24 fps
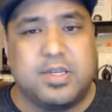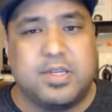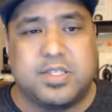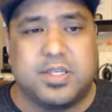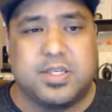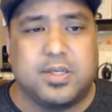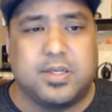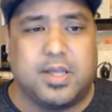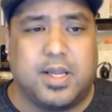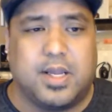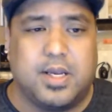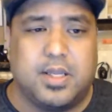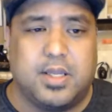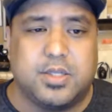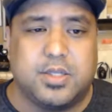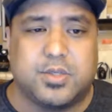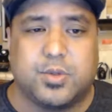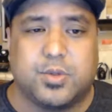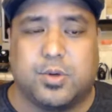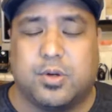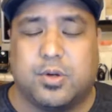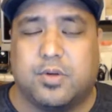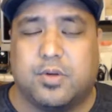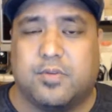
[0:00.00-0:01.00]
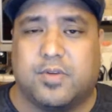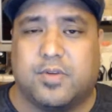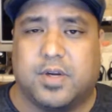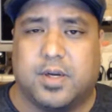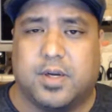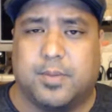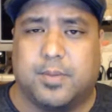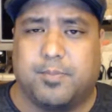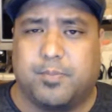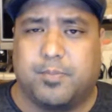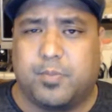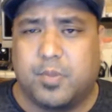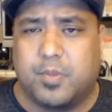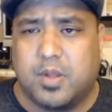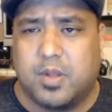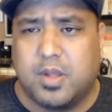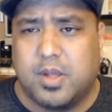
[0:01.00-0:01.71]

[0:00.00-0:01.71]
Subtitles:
isn't any sort of